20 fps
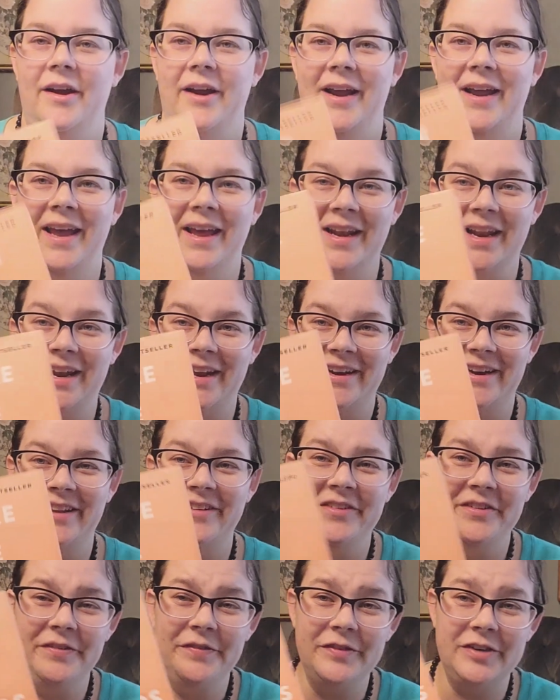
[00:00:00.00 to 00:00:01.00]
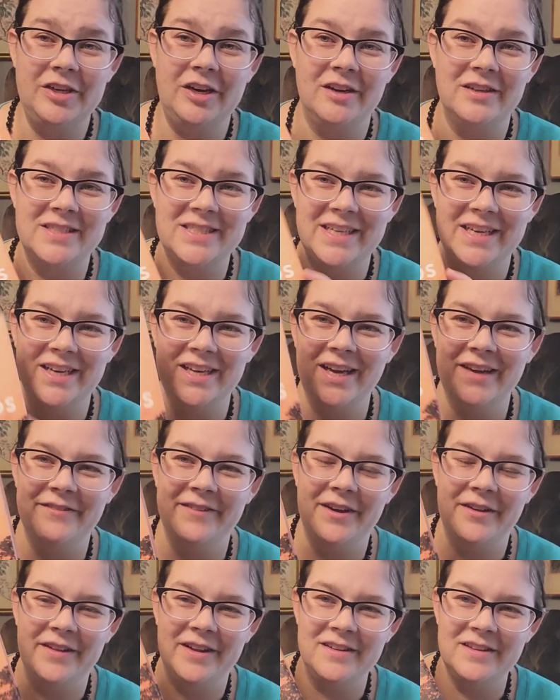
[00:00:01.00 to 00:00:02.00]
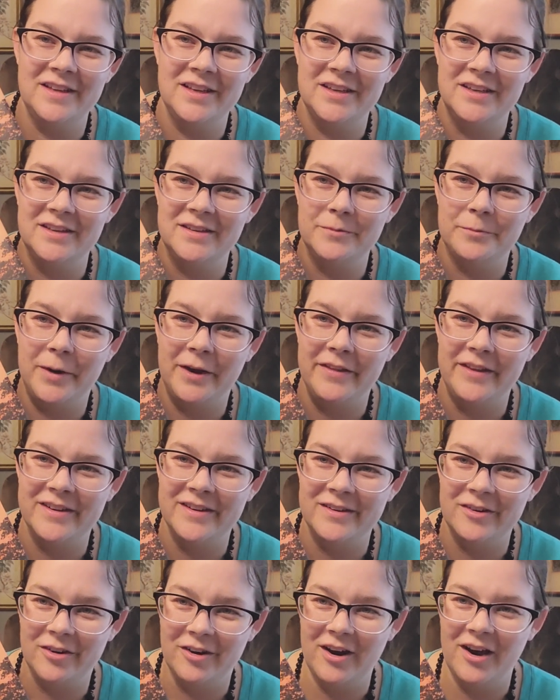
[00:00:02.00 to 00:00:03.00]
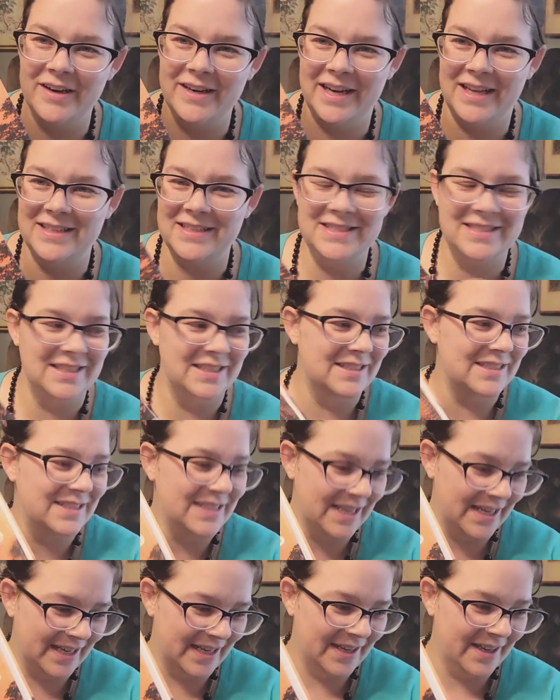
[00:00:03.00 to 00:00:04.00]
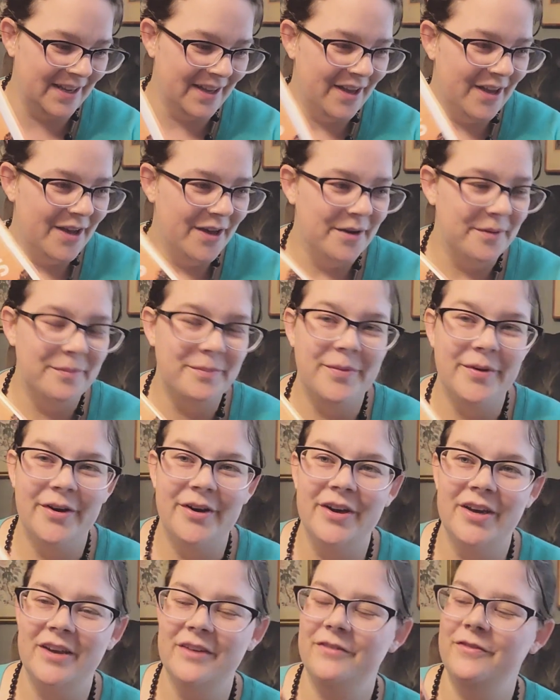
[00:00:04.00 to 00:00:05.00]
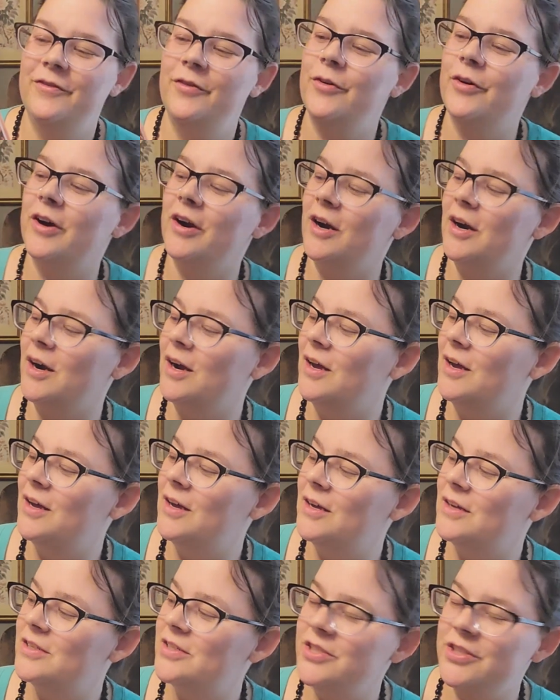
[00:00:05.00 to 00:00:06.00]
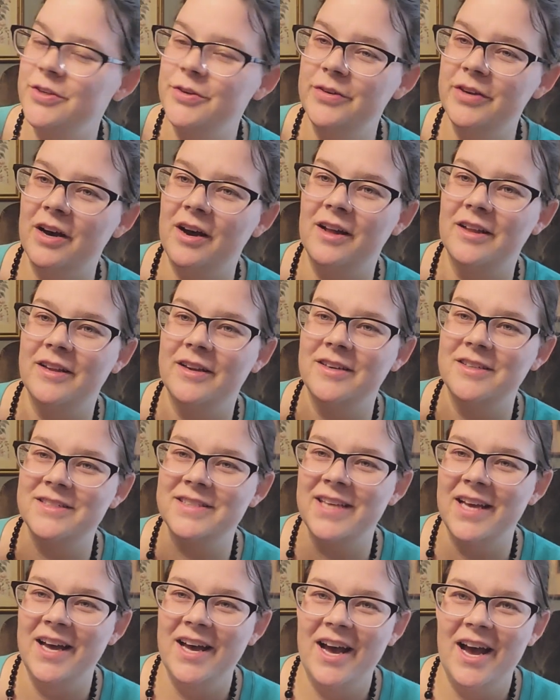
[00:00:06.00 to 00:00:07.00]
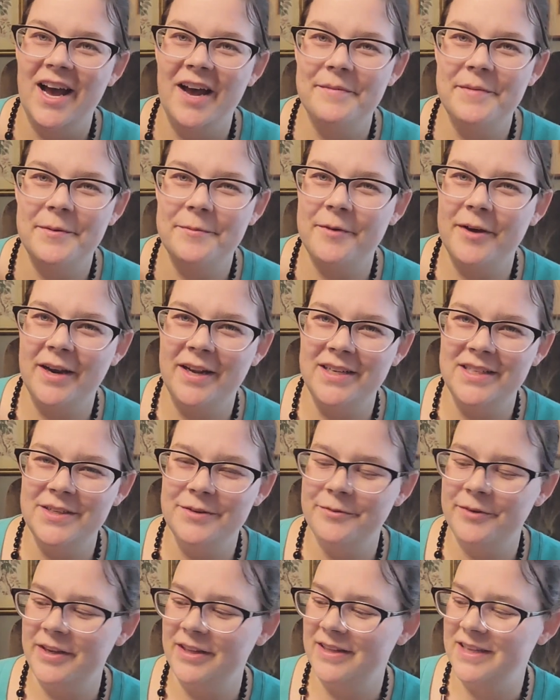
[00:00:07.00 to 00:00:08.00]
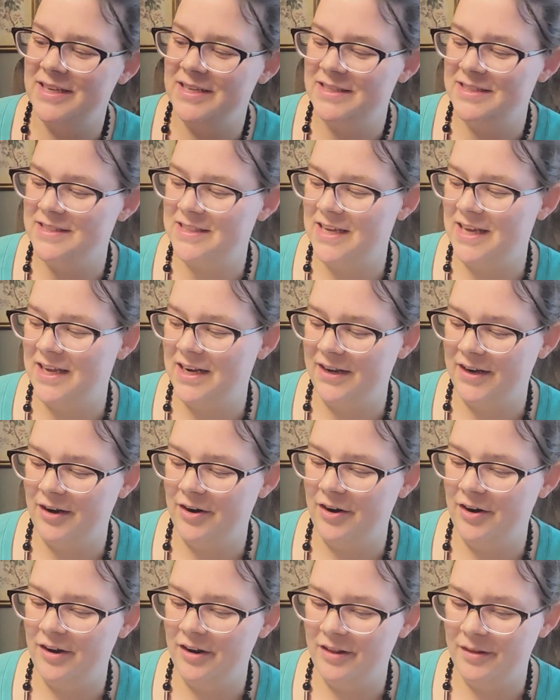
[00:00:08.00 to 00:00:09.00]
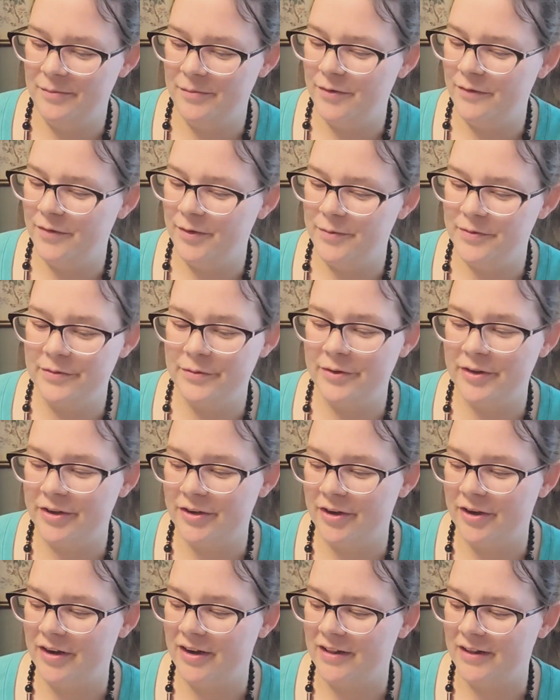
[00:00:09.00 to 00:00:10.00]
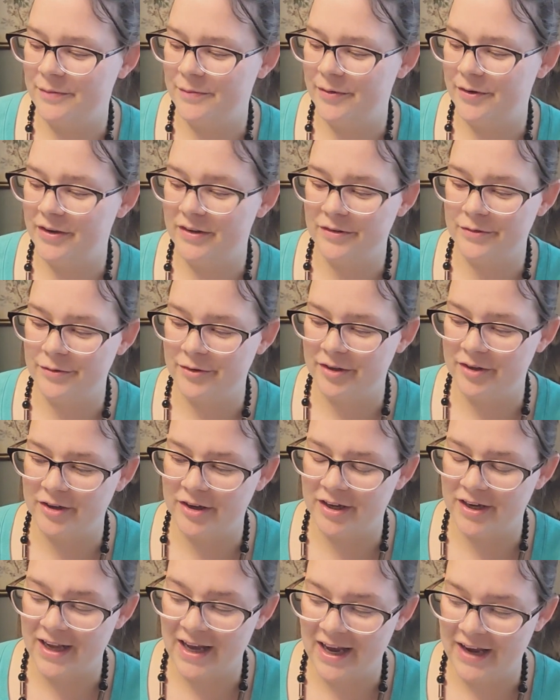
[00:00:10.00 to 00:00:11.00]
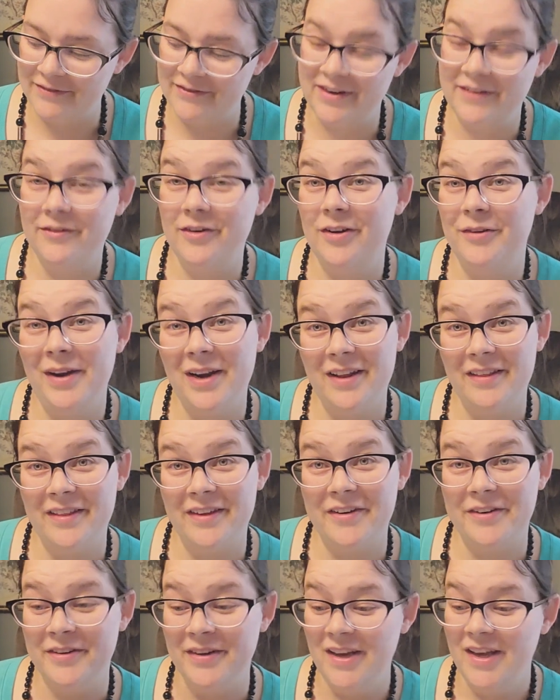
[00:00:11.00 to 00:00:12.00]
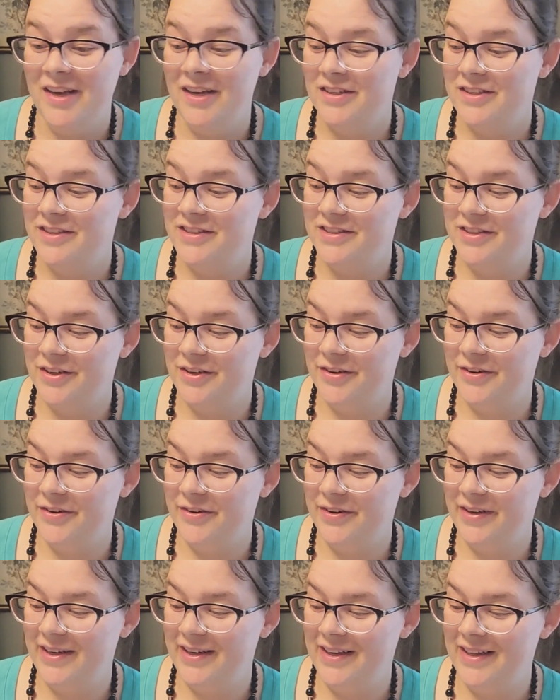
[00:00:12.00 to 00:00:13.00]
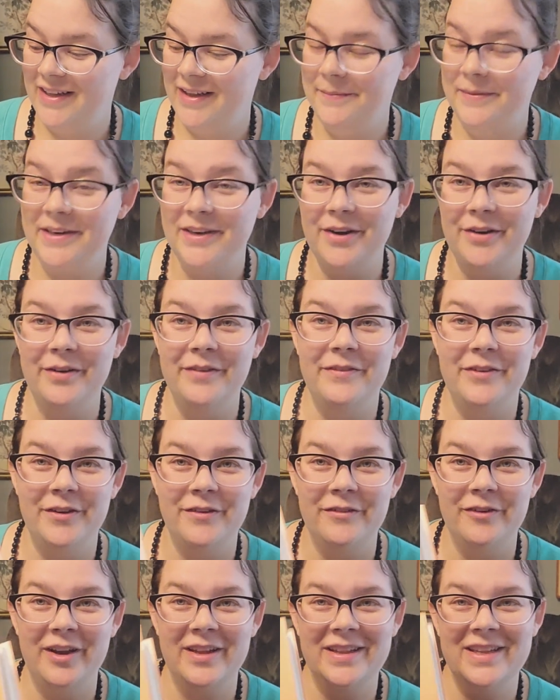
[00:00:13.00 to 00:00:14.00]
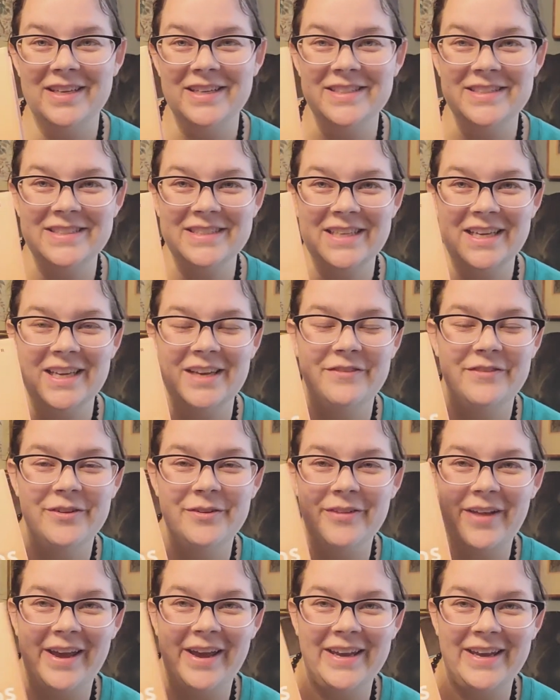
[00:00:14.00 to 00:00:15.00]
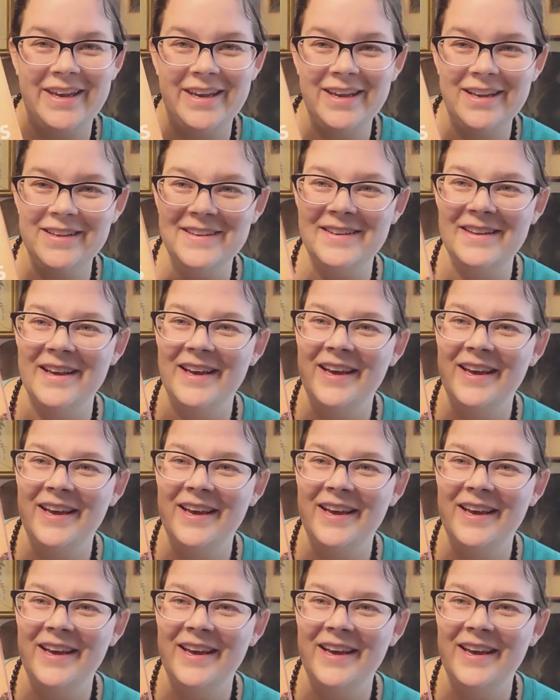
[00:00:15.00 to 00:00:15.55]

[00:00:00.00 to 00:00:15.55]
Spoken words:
right, and then another different yard sale. I found this Where the Crawdads Sing book for $2. I've been wanting to read this, and I heard the movie was really good and the book is really good. I have never read it though. So let me know if you've read this, if you like it,